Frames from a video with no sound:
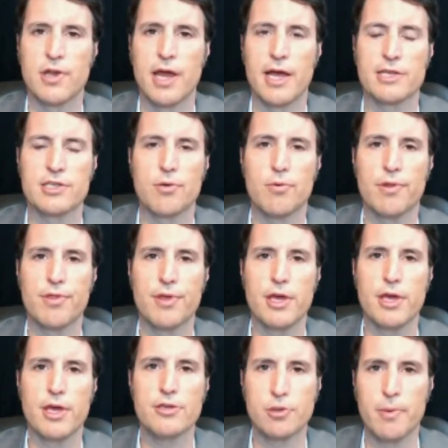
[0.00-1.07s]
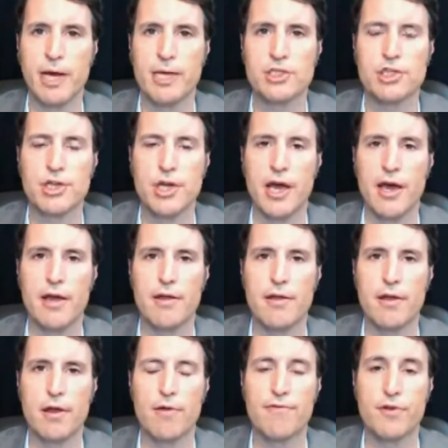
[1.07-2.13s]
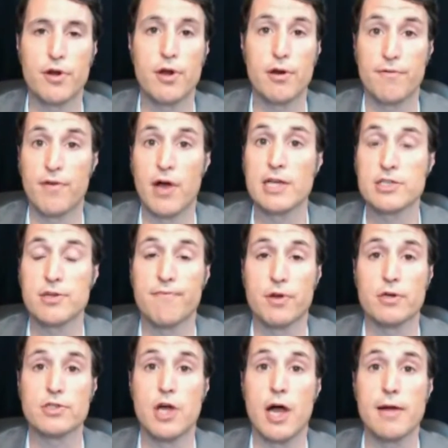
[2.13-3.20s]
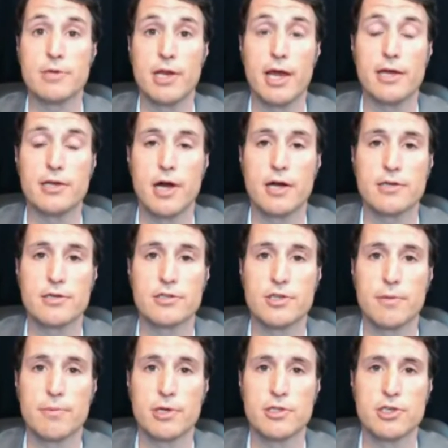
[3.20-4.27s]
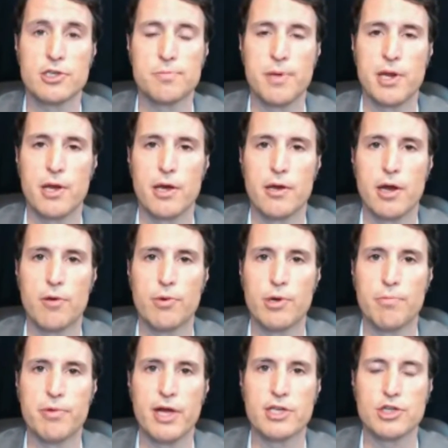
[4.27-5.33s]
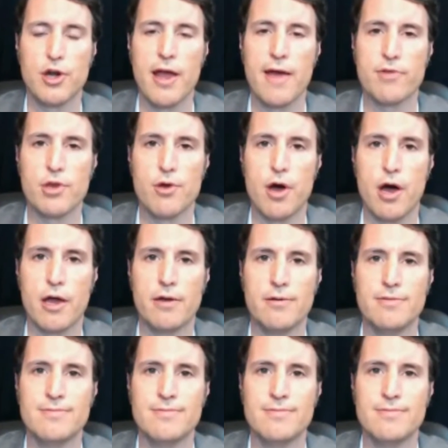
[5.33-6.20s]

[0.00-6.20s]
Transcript: excellent. Well, thank you so much, you know, for your advice and for your time today, Dr. Simkins. It's been a real pleasure having you on.